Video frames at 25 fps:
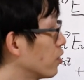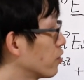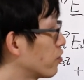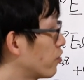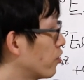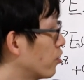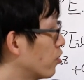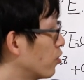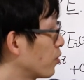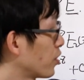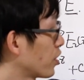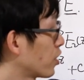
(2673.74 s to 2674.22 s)

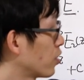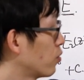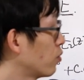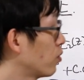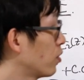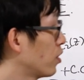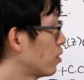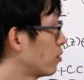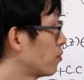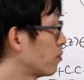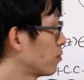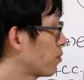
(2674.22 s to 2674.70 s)
omega
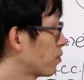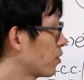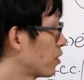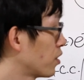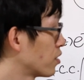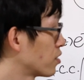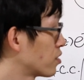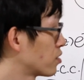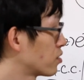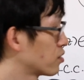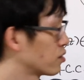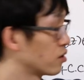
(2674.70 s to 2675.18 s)
1
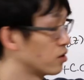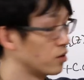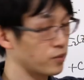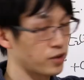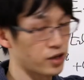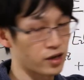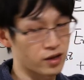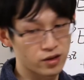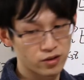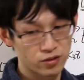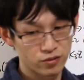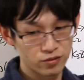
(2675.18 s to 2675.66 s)
plus
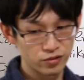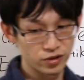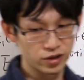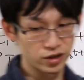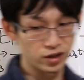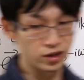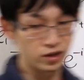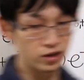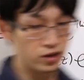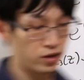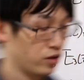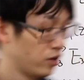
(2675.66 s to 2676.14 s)
omega
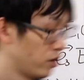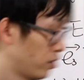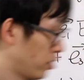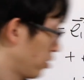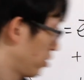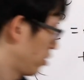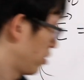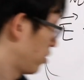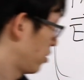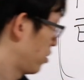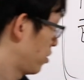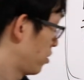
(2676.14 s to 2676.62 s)
3
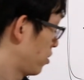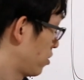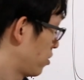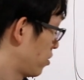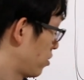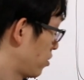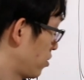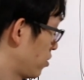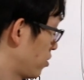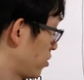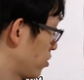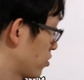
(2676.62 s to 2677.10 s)

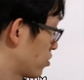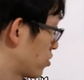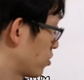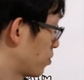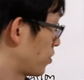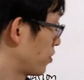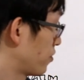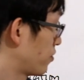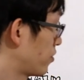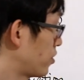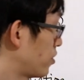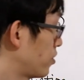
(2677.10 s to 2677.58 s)
should
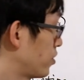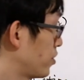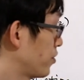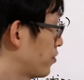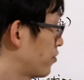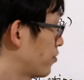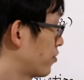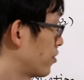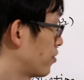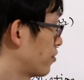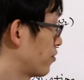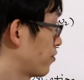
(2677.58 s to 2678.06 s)
be very
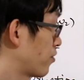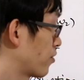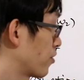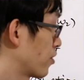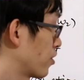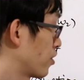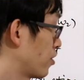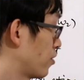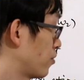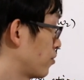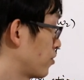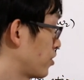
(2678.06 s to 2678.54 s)
different
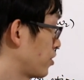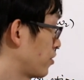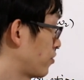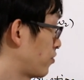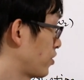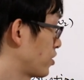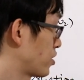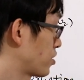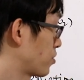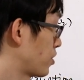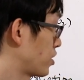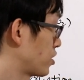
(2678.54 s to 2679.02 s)
from the
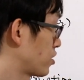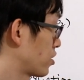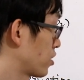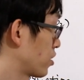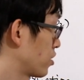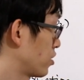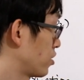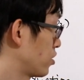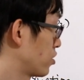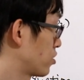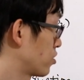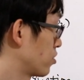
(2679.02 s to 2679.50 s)
phase matching
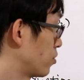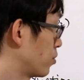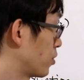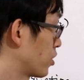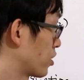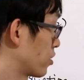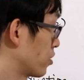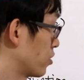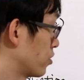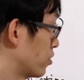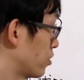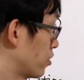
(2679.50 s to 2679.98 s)
condition
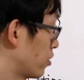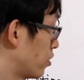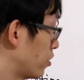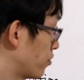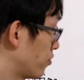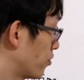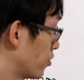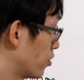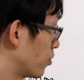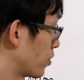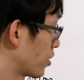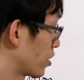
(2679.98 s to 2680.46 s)

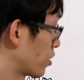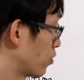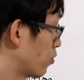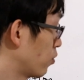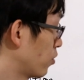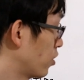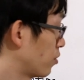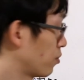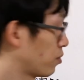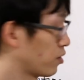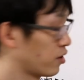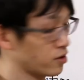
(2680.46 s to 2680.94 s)
of omega
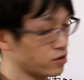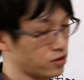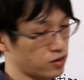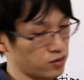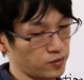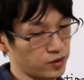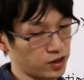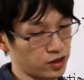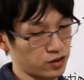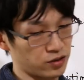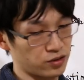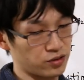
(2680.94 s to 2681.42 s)
1 plus
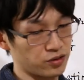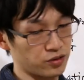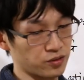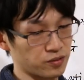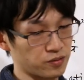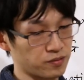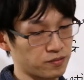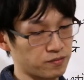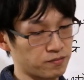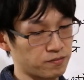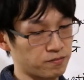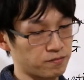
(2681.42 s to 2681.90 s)
omega 2.
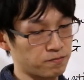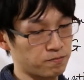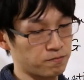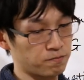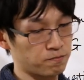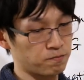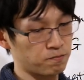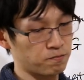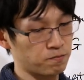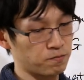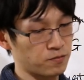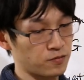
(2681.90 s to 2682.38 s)

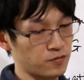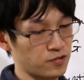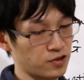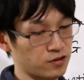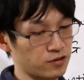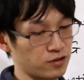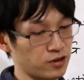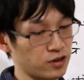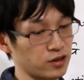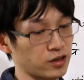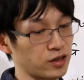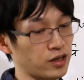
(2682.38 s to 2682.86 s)

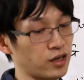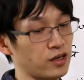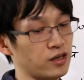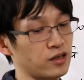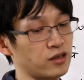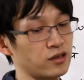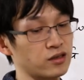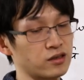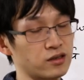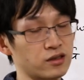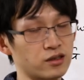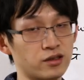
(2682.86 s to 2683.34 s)
Right? Again,
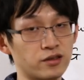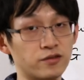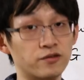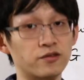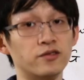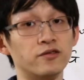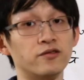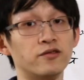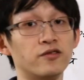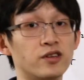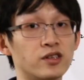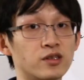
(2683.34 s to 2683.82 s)
there's a
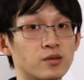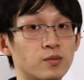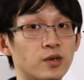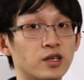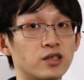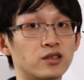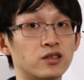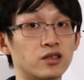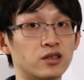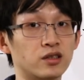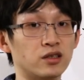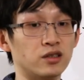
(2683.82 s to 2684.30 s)
different phase
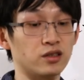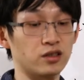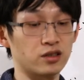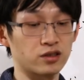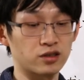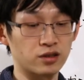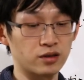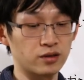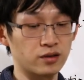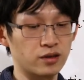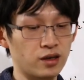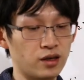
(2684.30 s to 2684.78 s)
matching
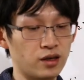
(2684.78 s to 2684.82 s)
condition.